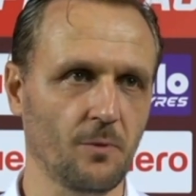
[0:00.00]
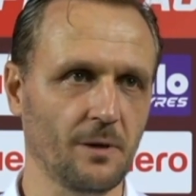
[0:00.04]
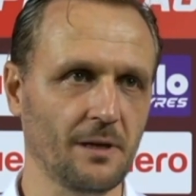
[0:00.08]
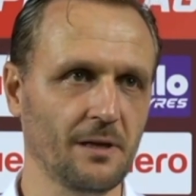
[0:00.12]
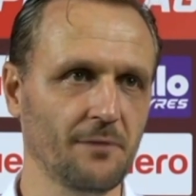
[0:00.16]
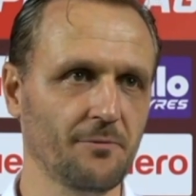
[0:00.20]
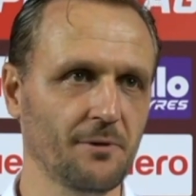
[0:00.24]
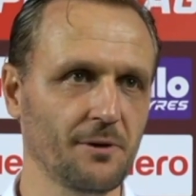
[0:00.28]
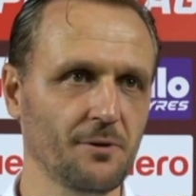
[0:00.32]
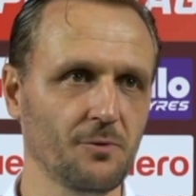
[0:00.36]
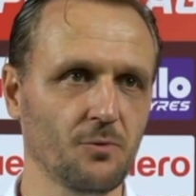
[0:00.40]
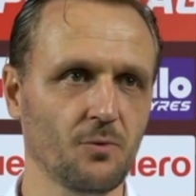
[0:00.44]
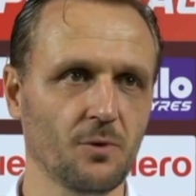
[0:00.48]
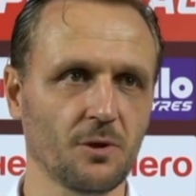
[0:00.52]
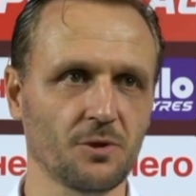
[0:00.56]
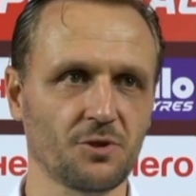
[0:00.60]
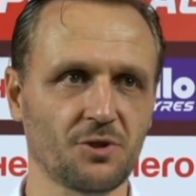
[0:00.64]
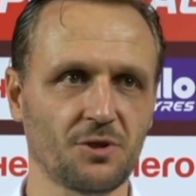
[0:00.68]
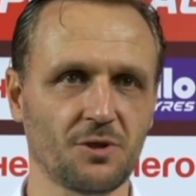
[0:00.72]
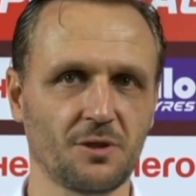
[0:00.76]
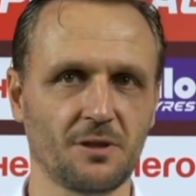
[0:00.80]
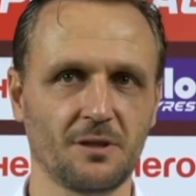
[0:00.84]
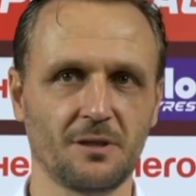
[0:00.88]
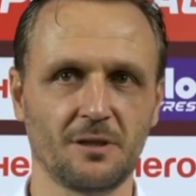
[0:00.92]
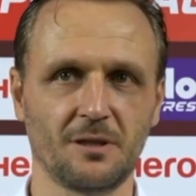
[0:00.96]
Whenever you
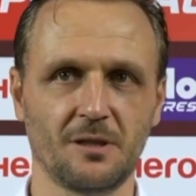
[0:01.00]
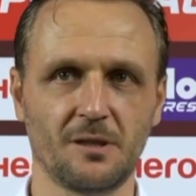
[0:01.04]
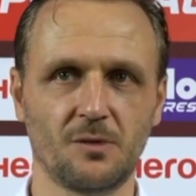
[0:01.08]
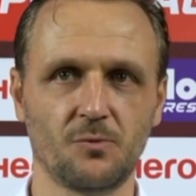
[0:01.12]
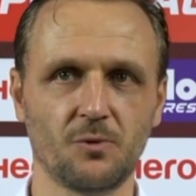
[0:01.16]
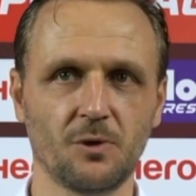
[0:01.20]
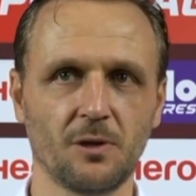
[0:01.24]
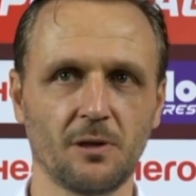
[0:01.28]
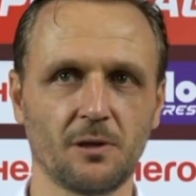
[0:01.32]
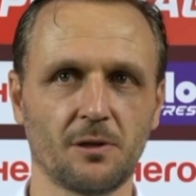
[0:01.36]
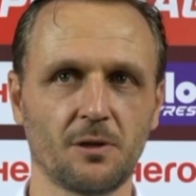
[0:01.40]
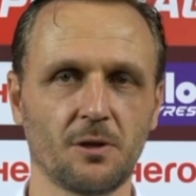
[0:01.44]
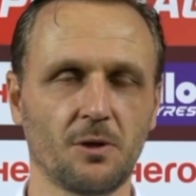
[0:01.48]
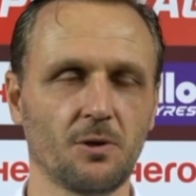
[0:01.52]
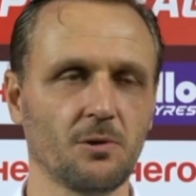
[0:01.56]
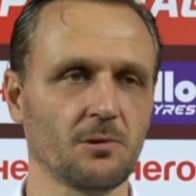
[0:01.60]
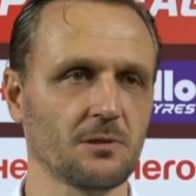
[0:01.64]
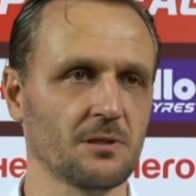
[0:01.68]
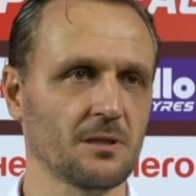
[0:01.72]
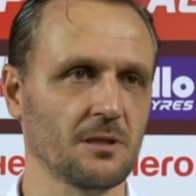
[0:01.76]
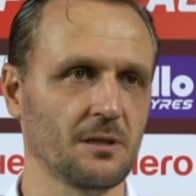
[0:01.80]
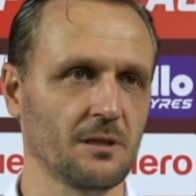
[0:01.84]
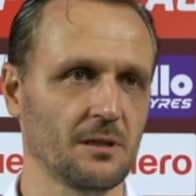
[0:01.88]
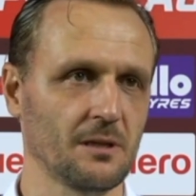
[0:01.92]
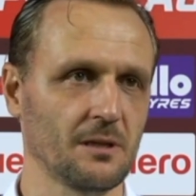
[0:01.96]
watch world goals